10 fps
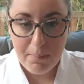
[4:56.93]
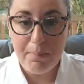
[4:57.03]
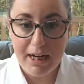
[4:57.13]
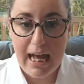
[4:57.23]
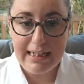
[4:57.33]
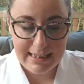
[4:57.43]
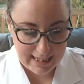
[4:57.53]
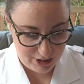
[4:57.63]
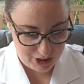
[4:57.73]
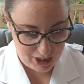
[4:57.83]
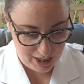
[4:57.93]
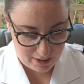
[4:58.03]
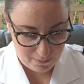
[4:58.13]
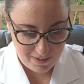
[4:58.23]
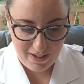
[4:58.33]
But I say to
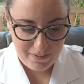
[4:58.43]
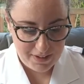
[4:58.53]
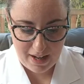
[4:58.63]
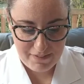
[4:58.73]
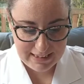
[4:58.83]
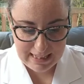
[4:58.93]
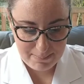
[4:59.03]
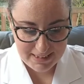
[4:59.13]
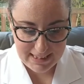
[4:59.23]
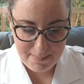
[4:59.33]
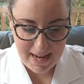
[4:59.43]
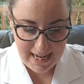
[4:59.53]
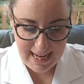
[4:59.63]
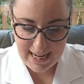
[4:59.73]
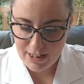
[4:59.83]
you that I've examined him
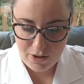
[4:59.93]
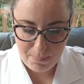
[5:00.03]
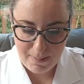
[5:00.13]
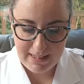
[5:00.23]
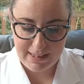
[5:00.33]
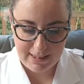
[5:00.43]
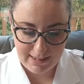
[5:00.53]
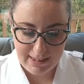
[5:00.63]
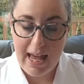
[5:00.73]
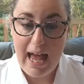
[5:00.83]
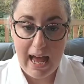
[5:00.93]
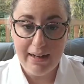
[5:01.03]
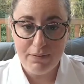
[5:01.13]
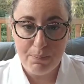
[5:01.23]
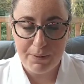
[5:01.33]
here in your presence
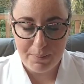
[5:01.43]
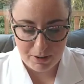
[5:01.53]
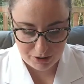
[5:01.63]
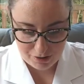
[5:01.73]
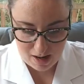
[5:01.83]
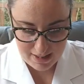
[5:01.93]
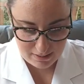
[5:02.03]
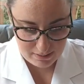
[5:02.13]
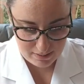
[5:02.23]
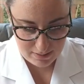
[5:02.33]
and have put him on trial.